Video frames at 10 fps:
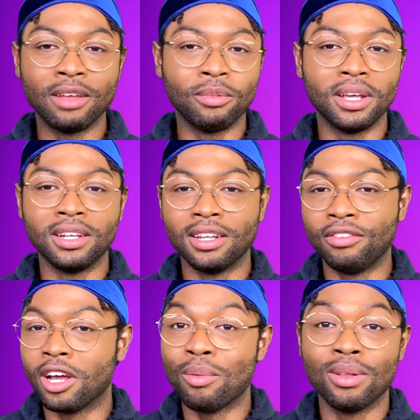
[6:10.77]
mean, if
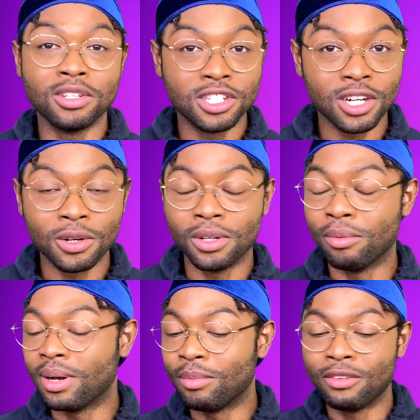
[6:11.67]
you come on the show, you
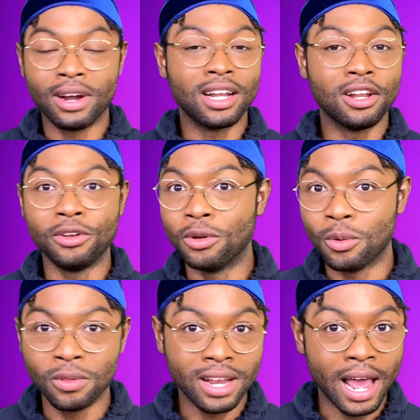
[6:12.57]
better be ready to
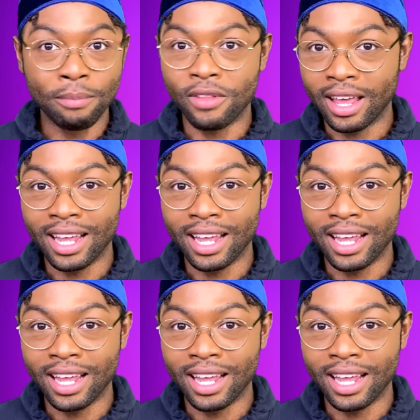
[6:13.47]
do the damn thing